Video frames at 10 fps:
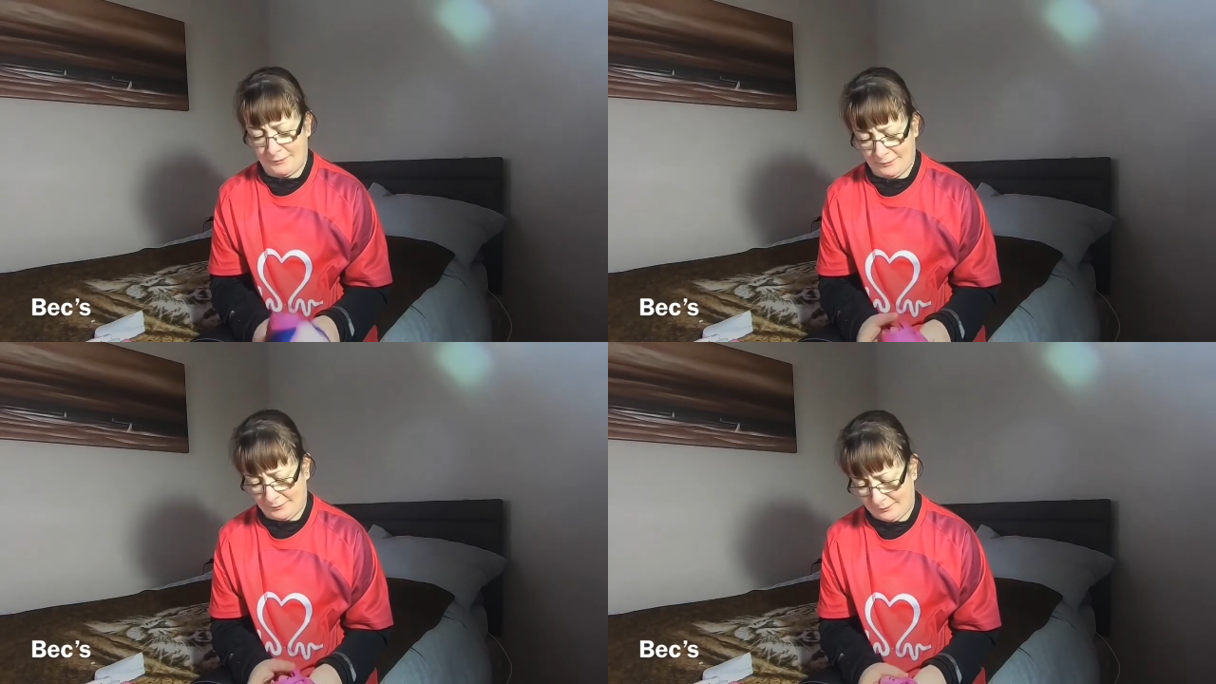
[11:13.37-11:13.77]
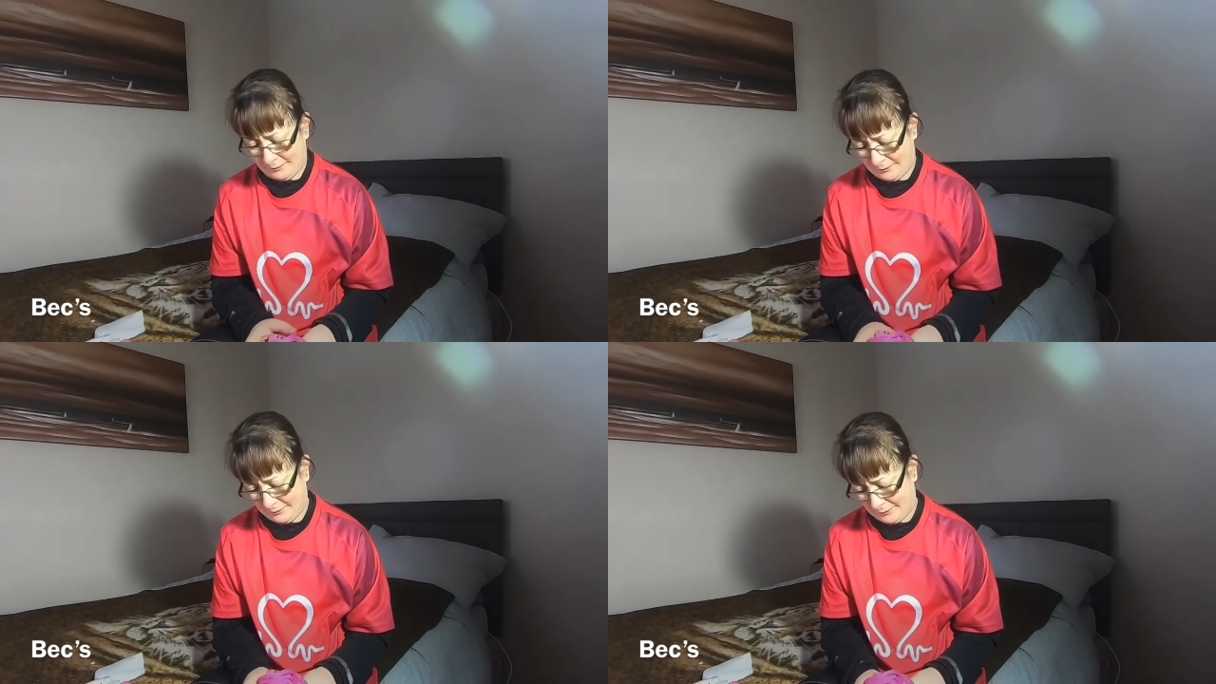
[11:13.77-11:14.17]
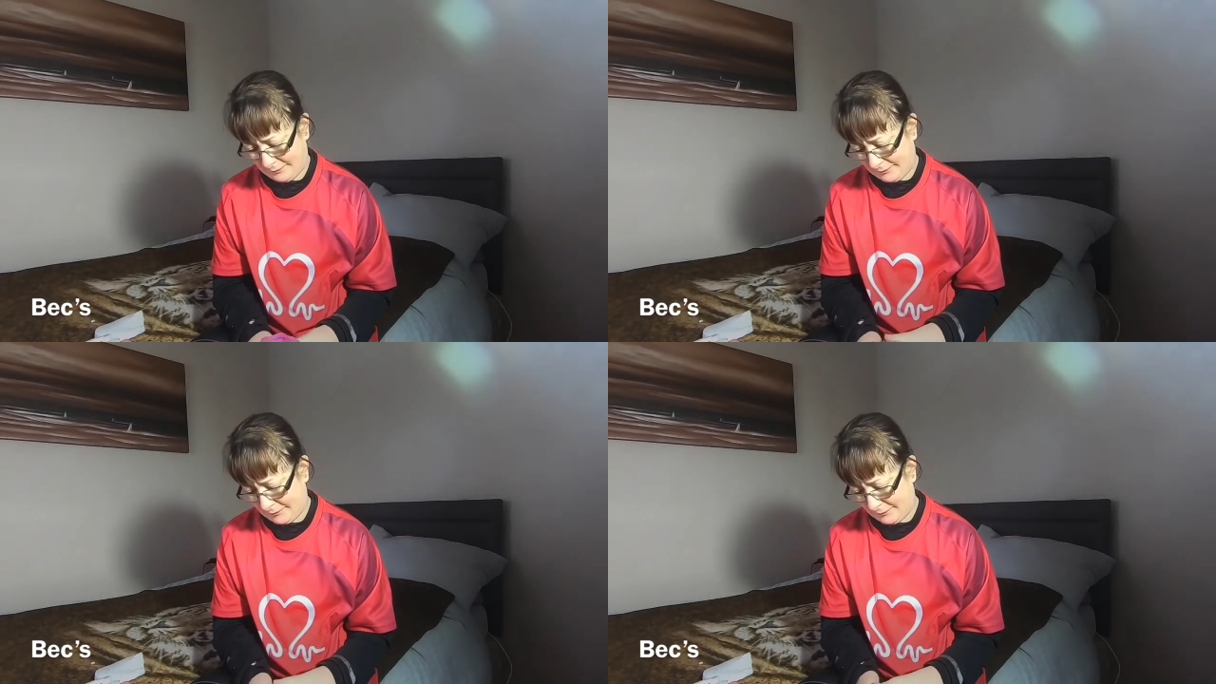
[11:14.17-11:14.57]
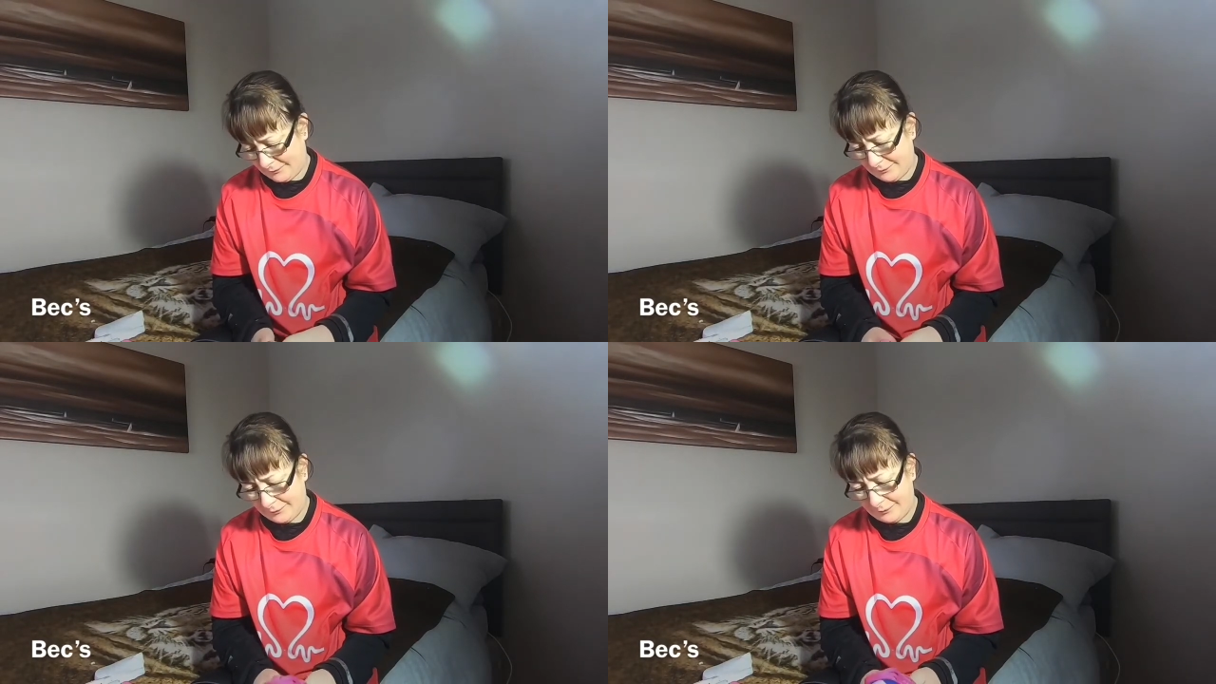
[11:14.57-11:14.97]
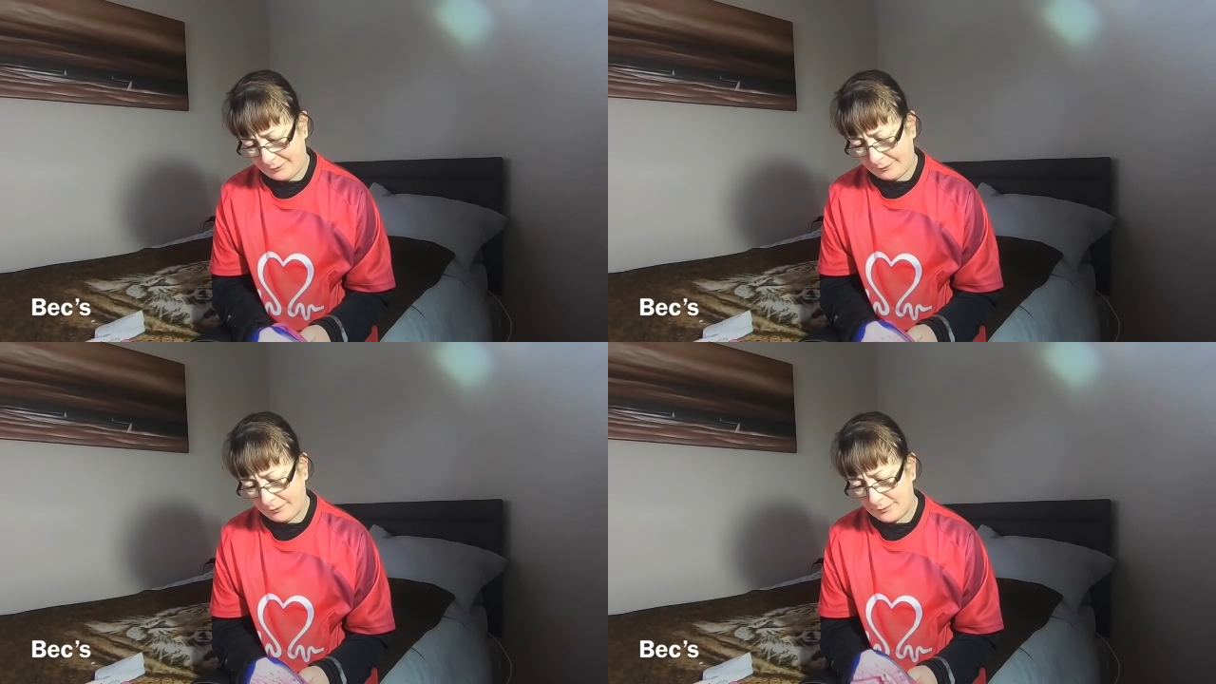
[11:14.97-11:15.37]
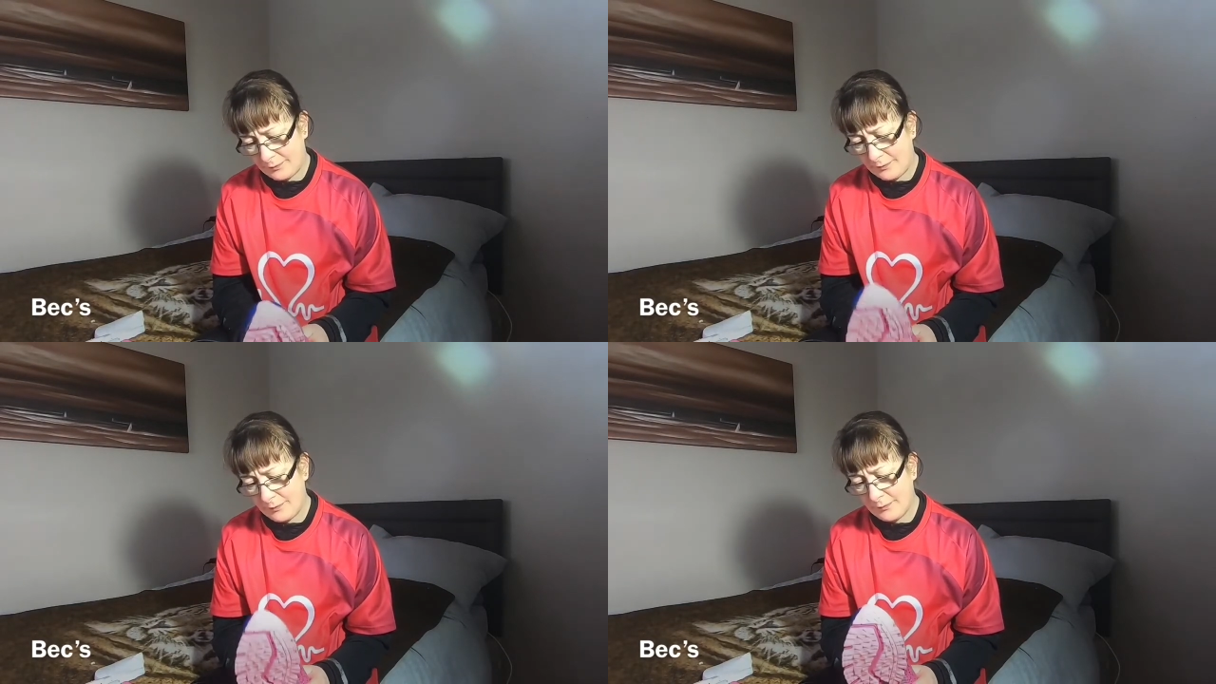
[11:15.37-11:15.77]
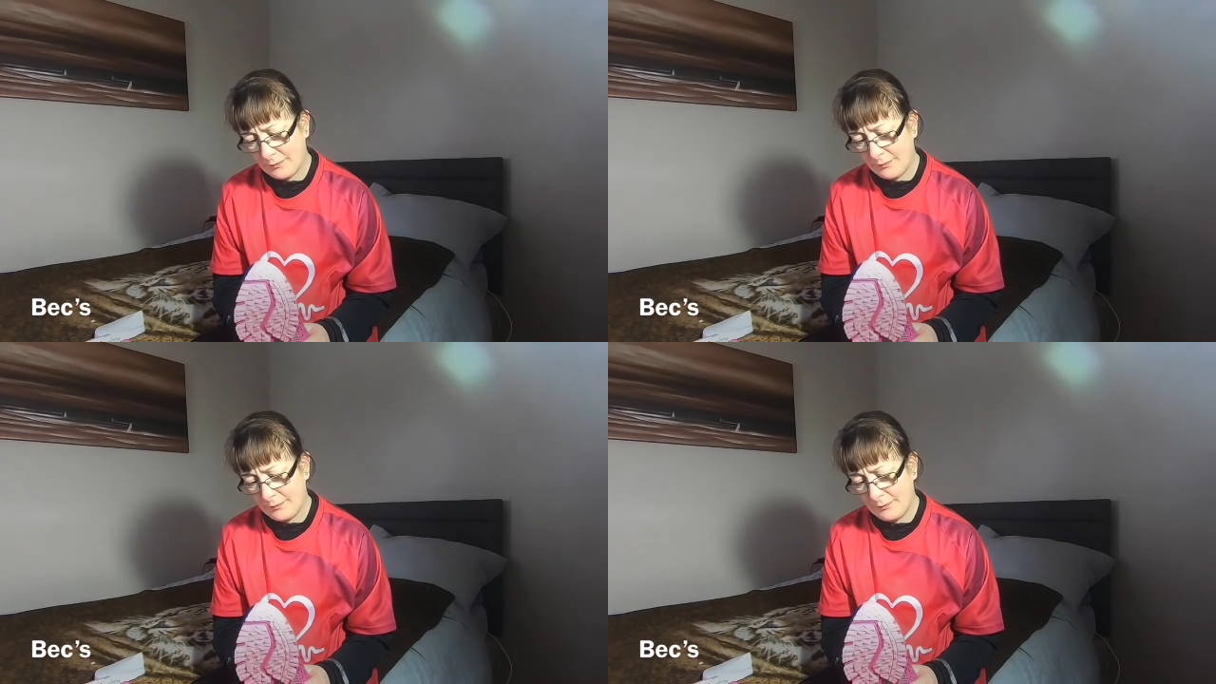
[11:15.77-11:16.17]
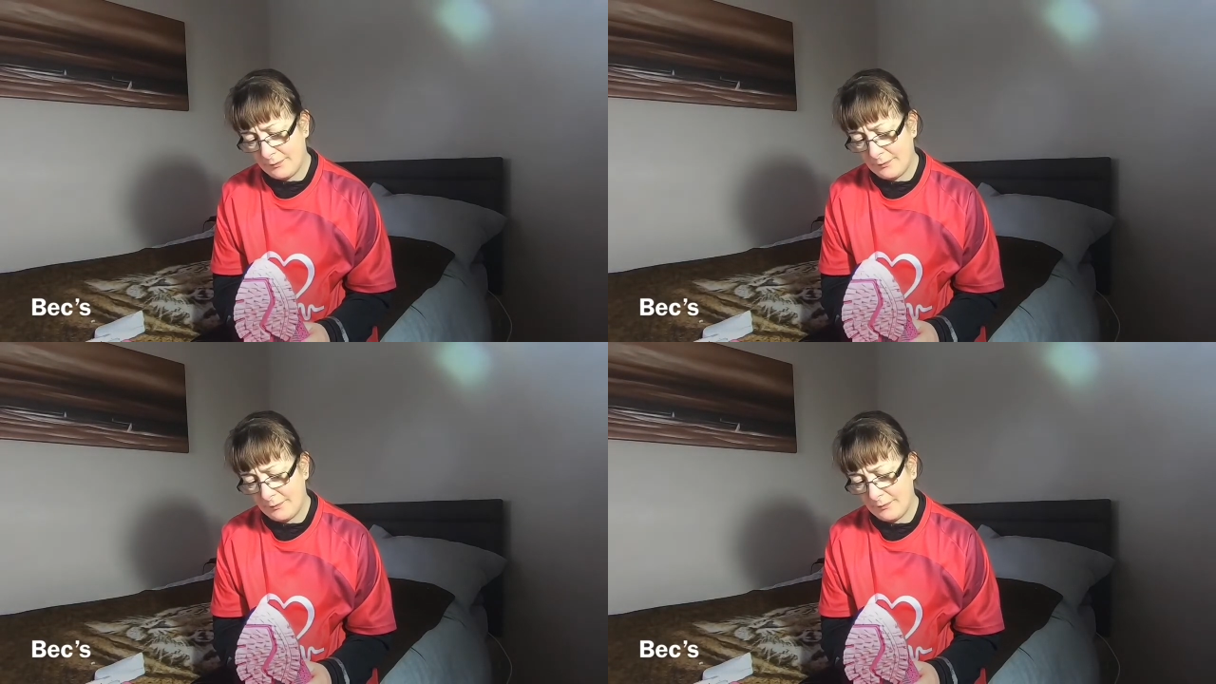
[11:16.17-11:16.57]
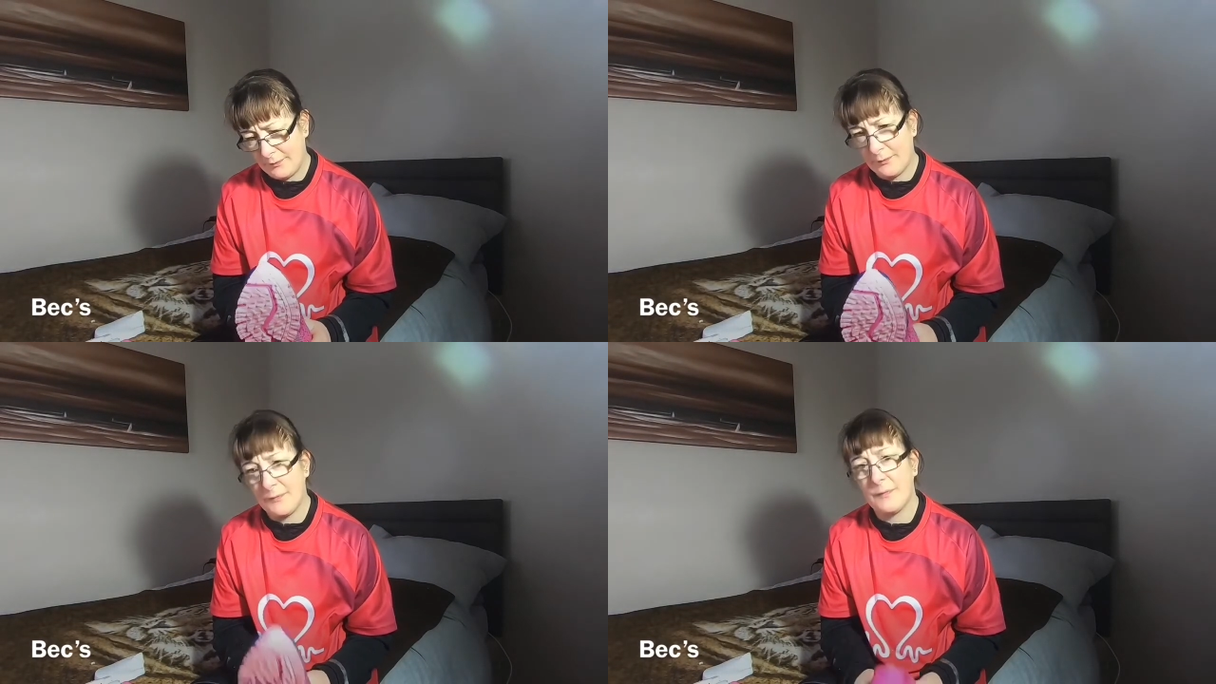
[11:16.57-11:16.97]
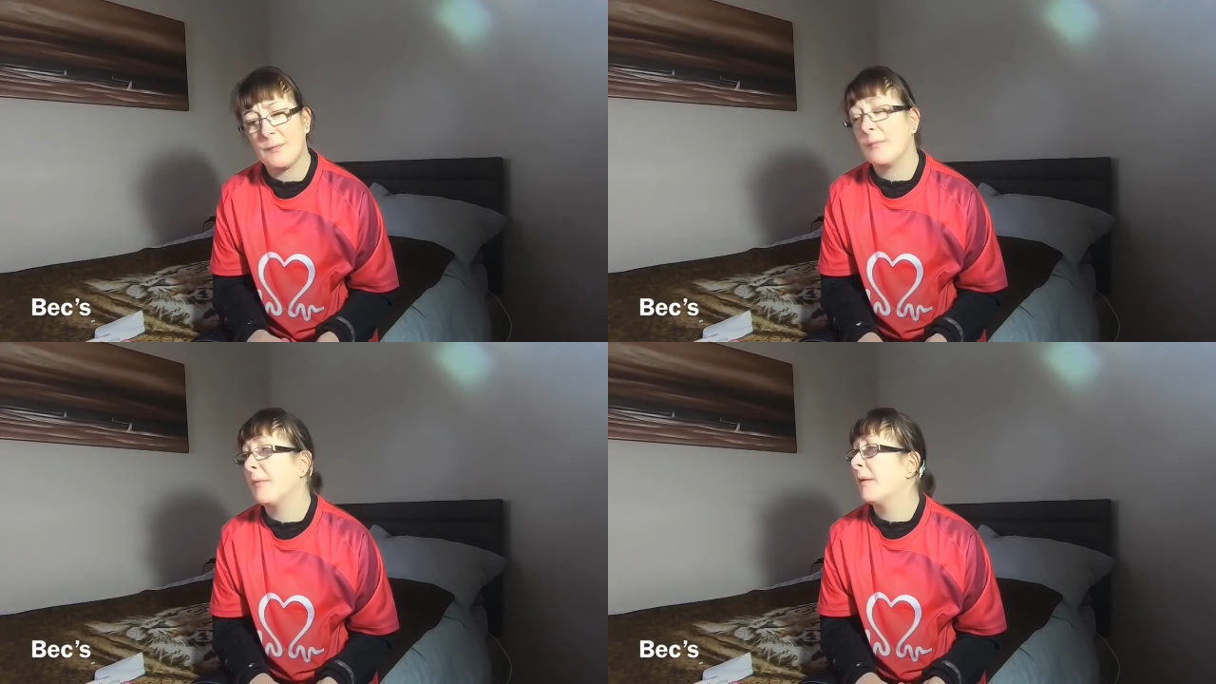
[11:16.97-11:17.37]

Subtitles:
[no speech]